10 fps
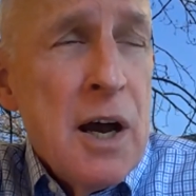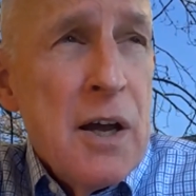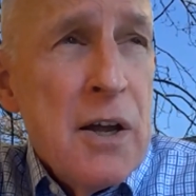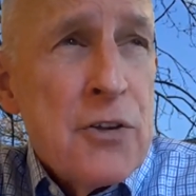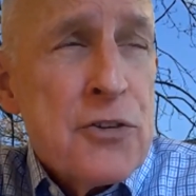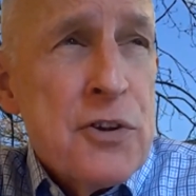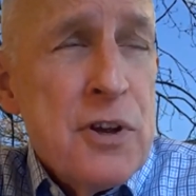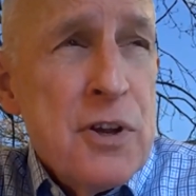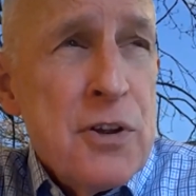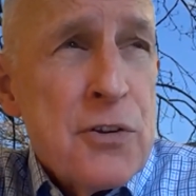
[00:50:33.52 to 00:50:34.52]
is
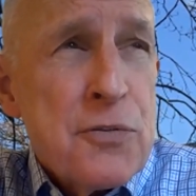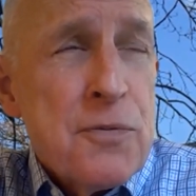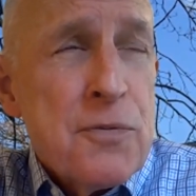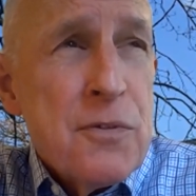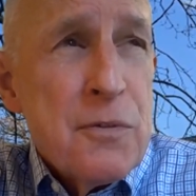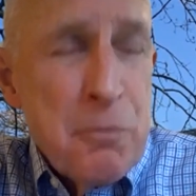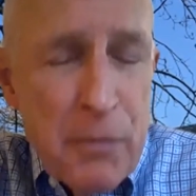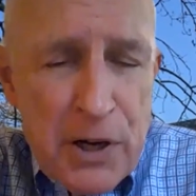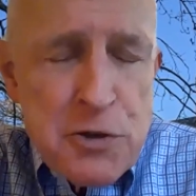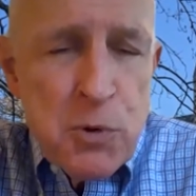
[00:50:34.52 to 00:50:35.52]

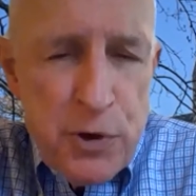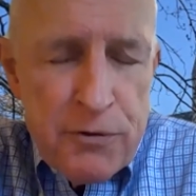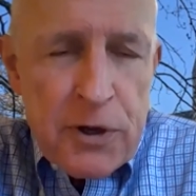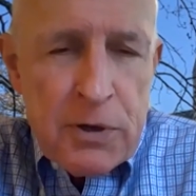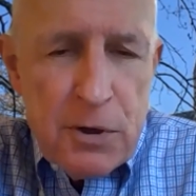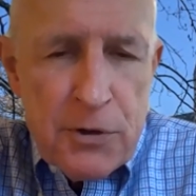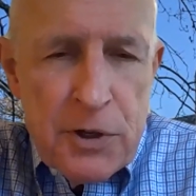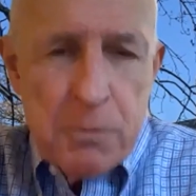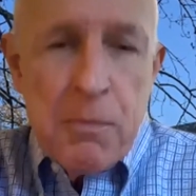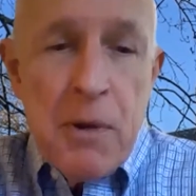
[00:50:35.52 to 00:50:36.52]
much more difficult,
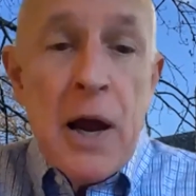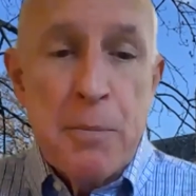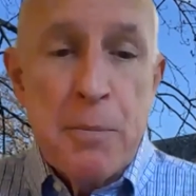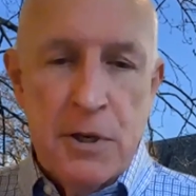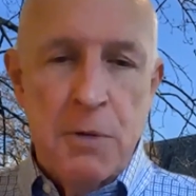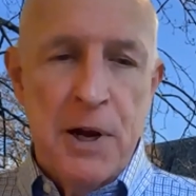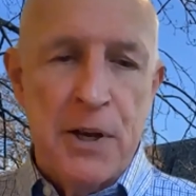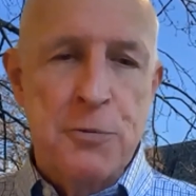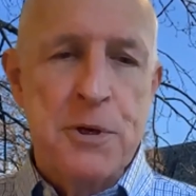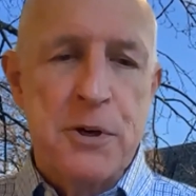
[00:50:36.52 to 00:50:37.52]
in my opinion, my
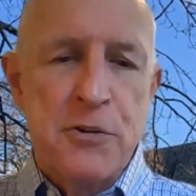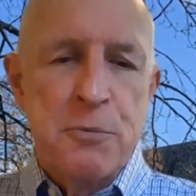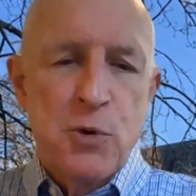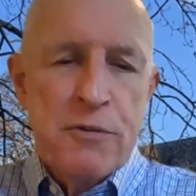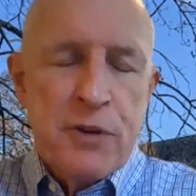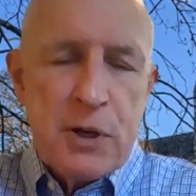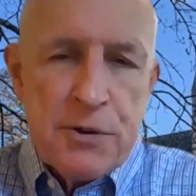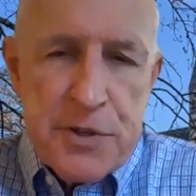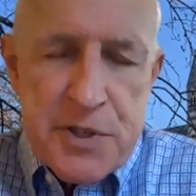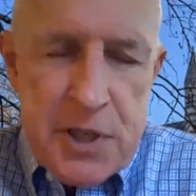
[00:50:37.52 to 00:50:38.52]
experience, more
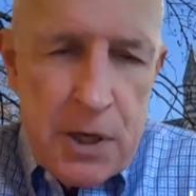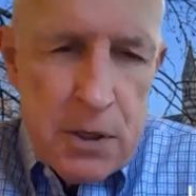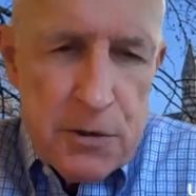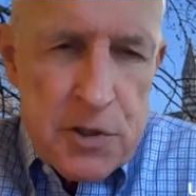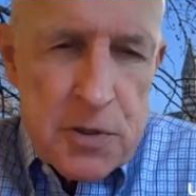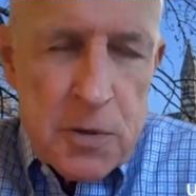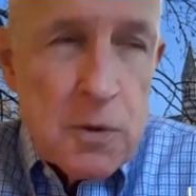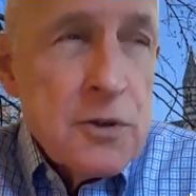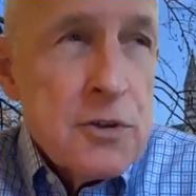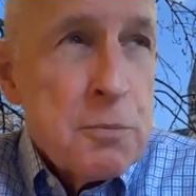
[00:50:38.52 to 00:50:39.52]
difficult to sell
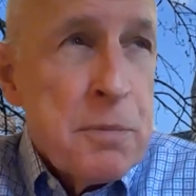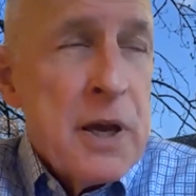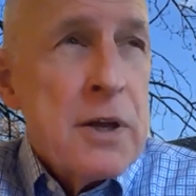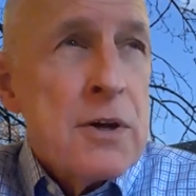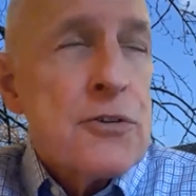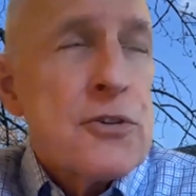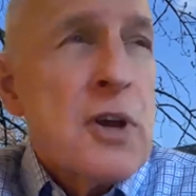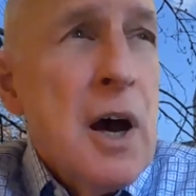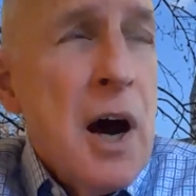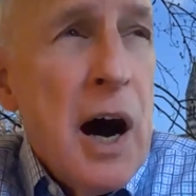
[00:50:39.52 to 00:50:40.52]
to payers.
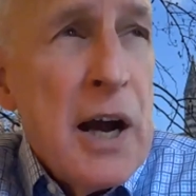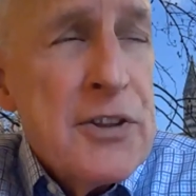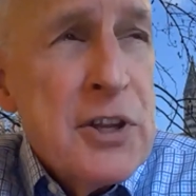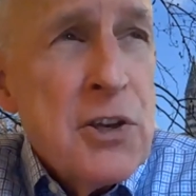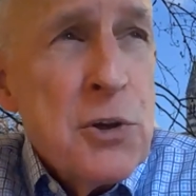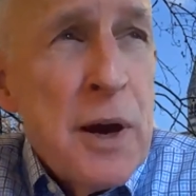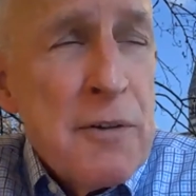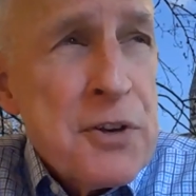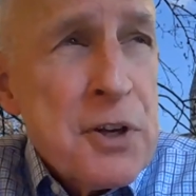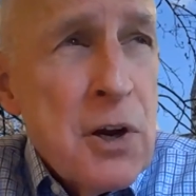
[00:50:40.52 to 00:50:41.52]
I think you
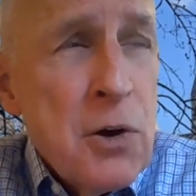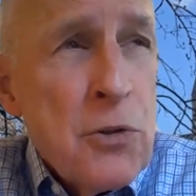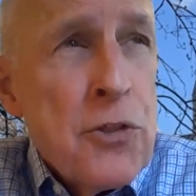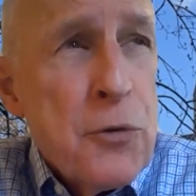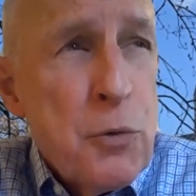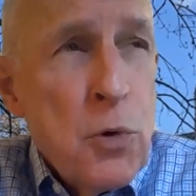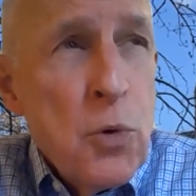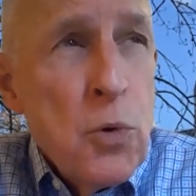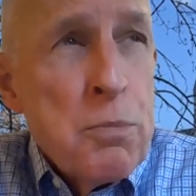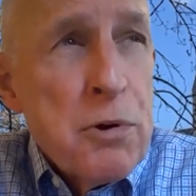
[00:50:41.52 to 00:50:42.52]
have to go
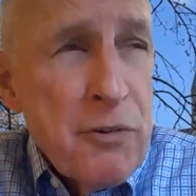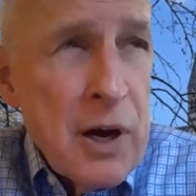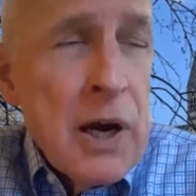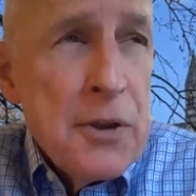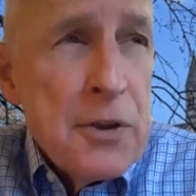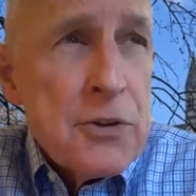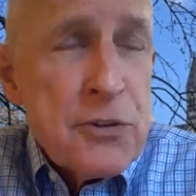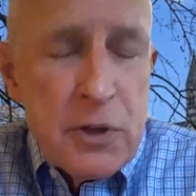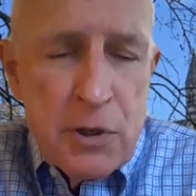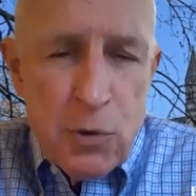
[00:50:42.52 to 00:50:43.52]
through
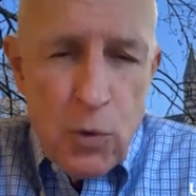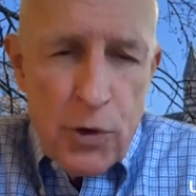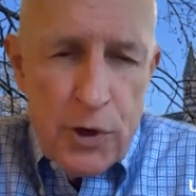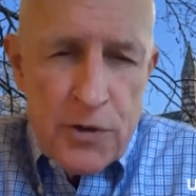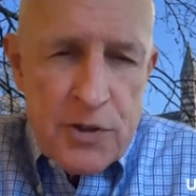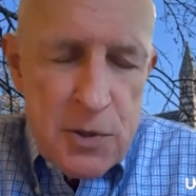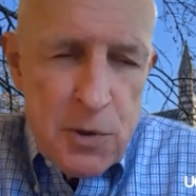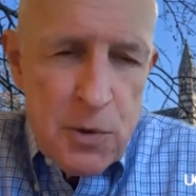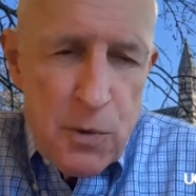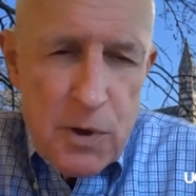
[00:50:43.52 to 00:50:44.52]
providers in order
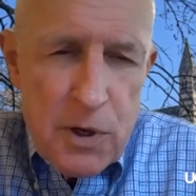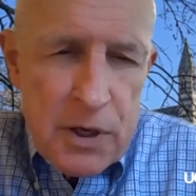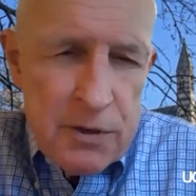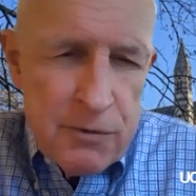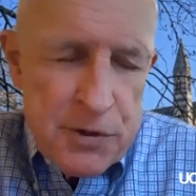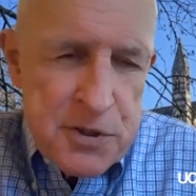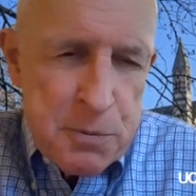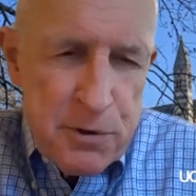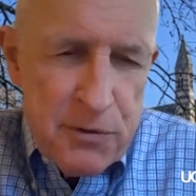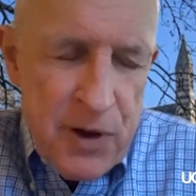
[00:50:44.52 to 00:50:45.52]
to convince
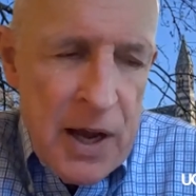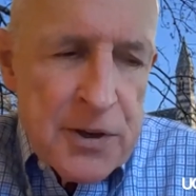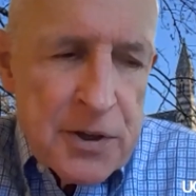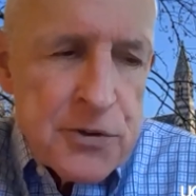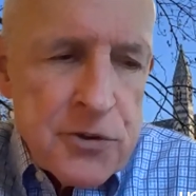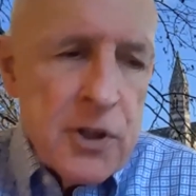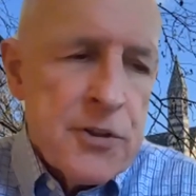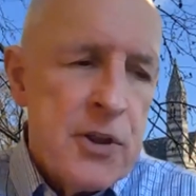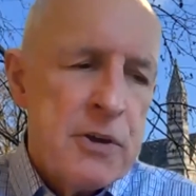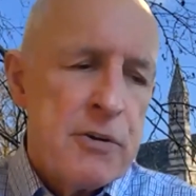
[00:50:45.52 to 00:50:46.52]
the providers that
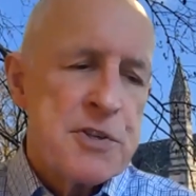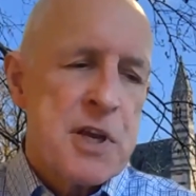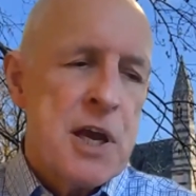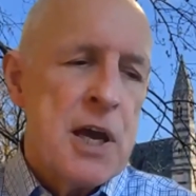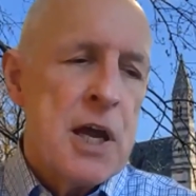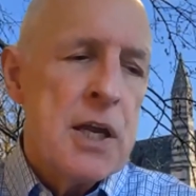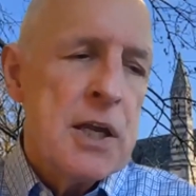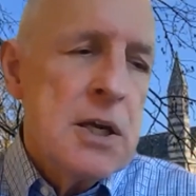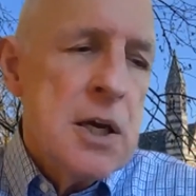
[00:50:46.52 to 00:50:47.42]
there is a